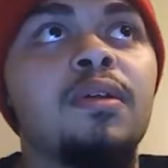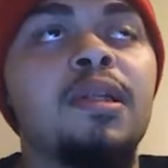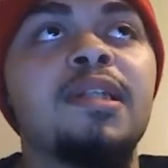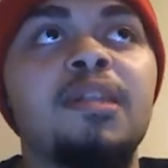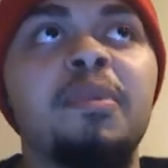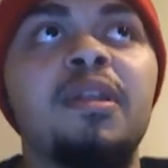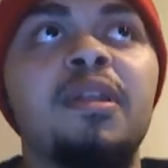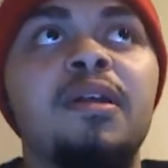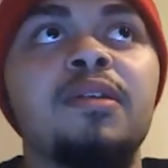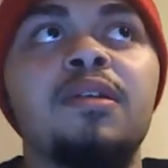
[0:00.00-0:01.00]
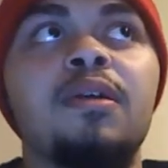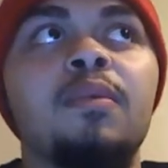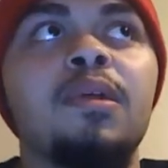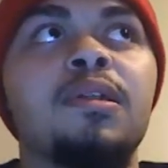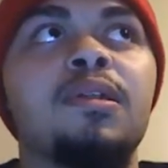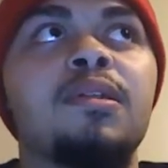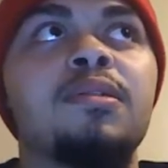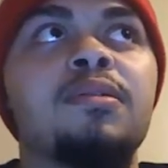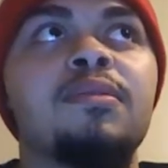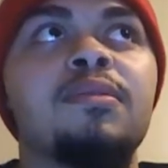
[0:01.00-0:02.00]
tonight's gonna be the night. Sorry, I'm watching this
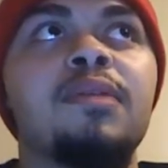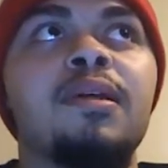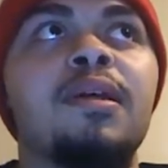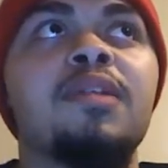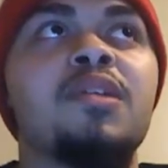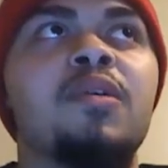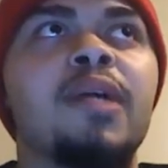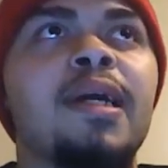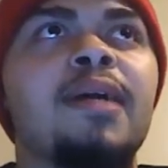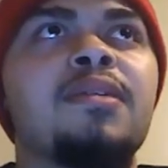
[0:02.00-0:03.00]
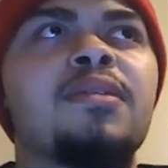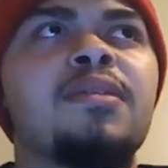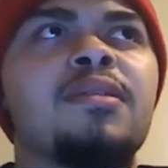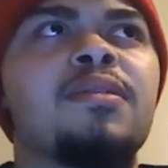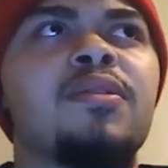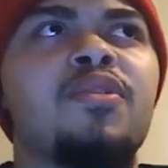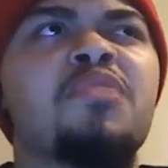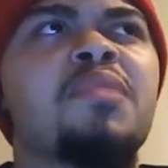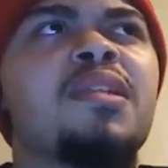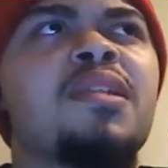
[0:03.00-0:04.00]
Enzo and Cass this
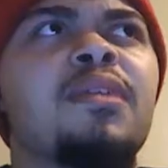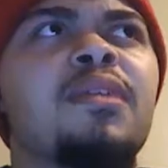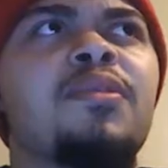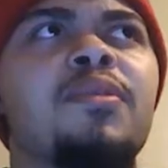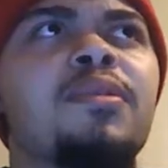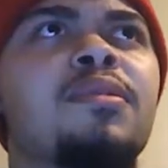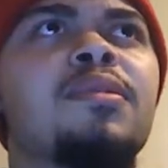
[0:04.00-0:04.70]
Christmas thing they're doing.